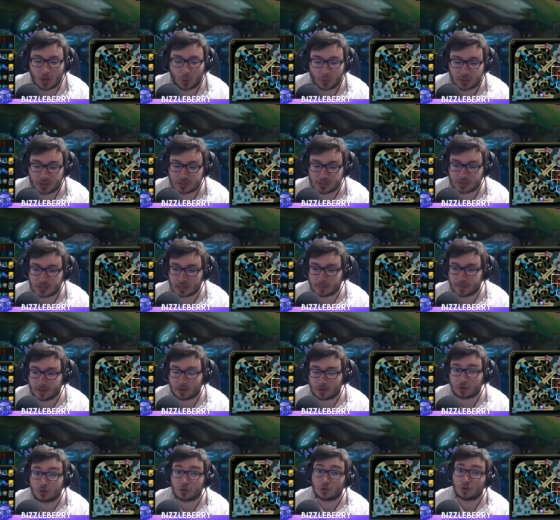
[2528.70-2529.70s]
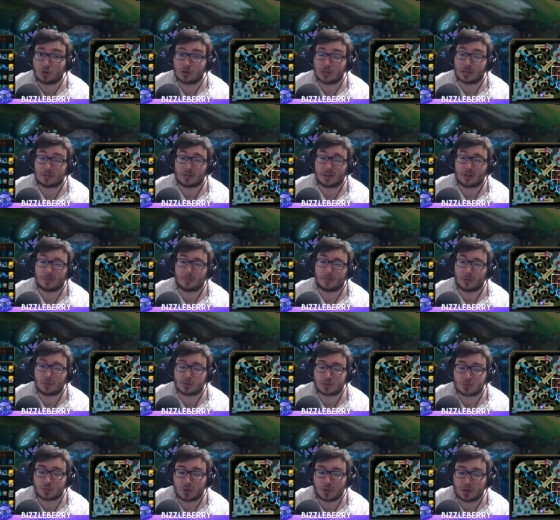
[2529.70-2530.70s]
I want you to think about your leveling build
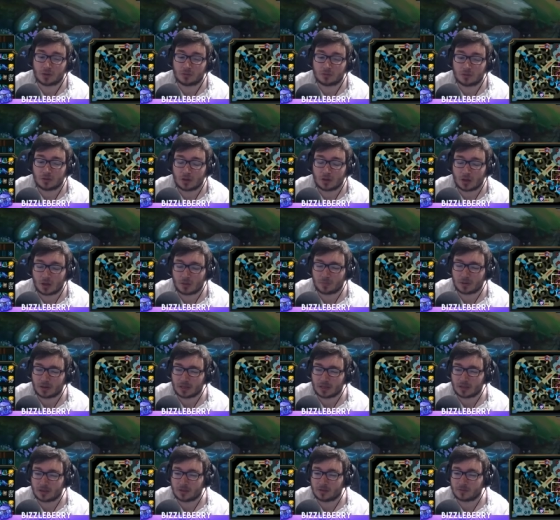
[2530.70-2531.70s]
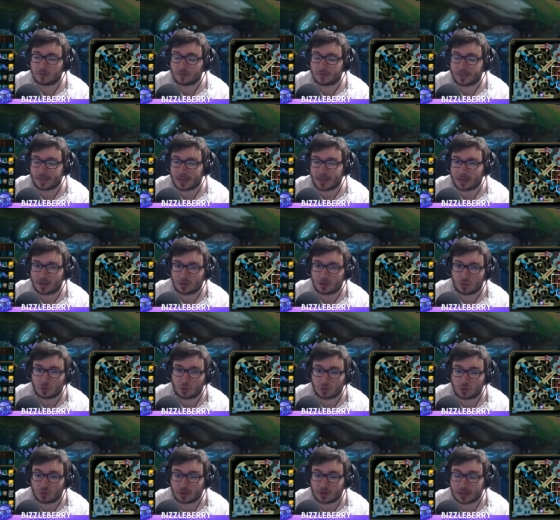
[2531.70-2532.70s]
as well. I believe that
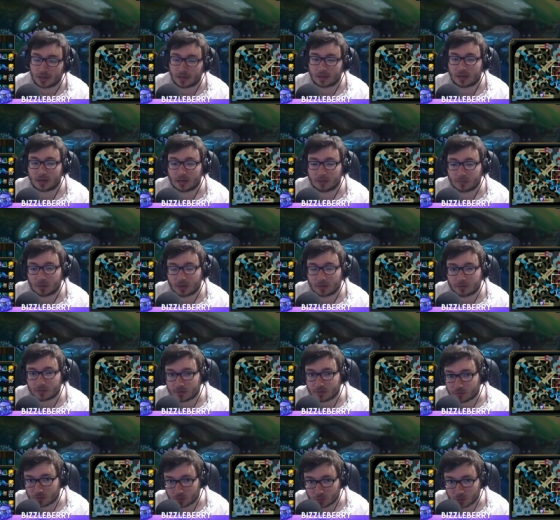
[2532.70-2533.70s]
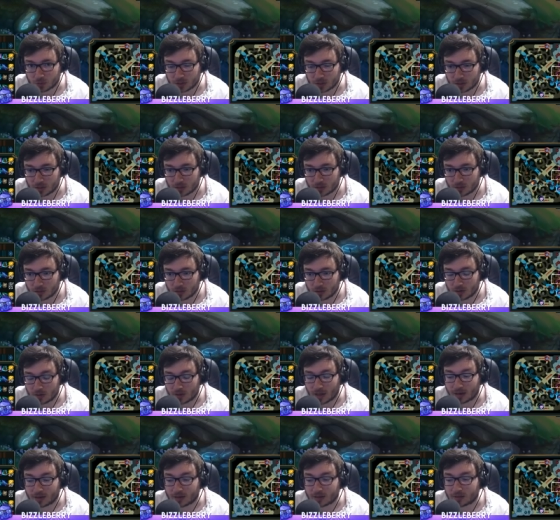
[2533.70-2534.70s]
you're not getting any benefit from your E,
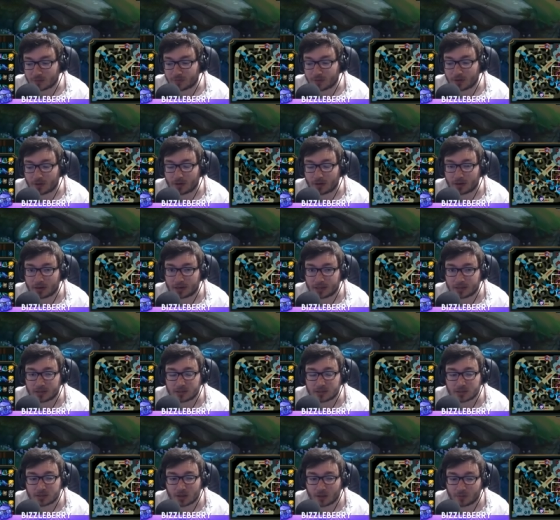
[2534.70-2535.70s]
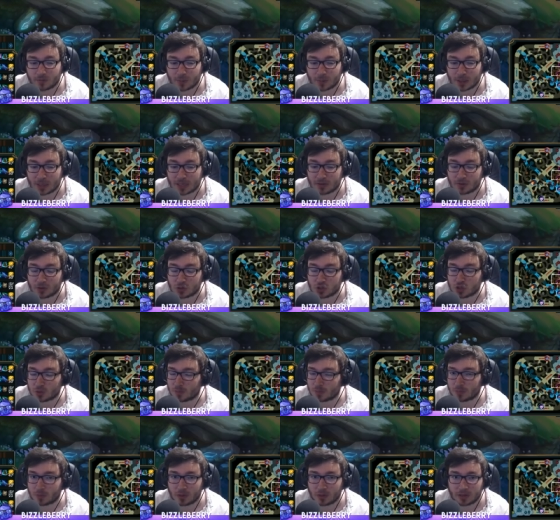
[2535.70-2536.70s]
and at the very least, I feel you should
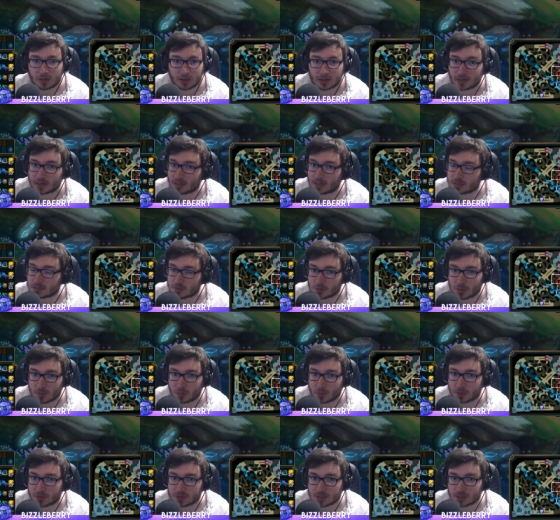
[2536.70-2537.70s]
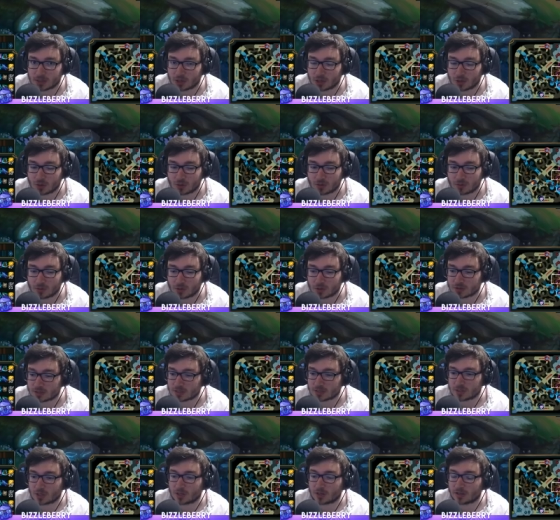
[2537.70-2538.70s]
be putting like at least 3 points in Q, because
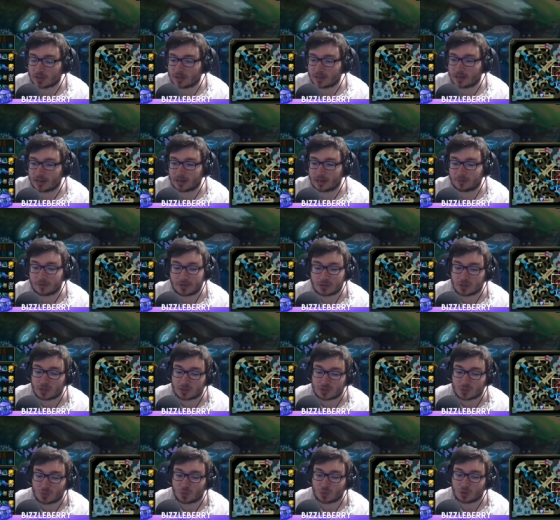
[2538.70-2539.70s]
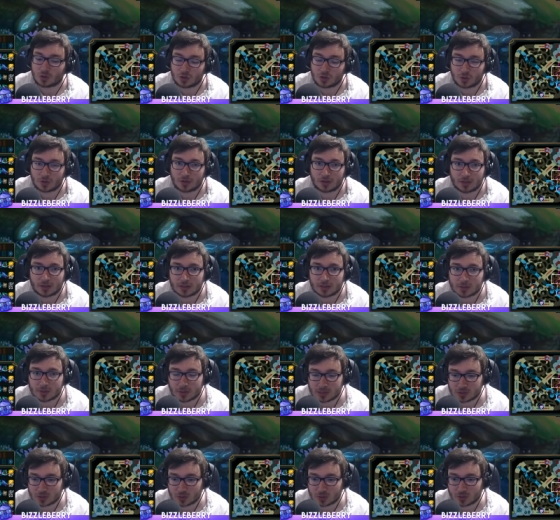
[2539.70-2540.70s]
that's like in laning phase, that's all you're doing is
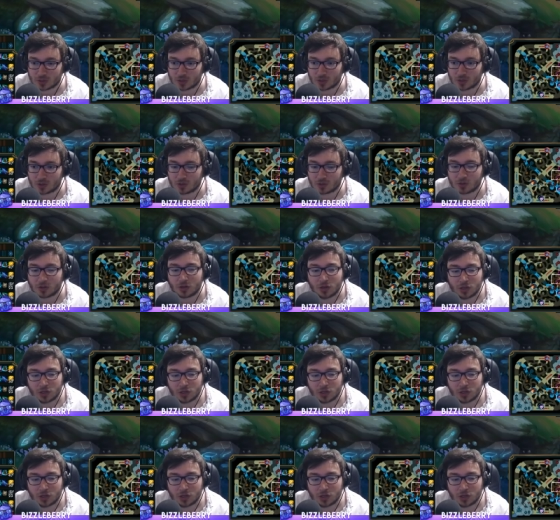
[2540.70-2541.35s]
doing Q.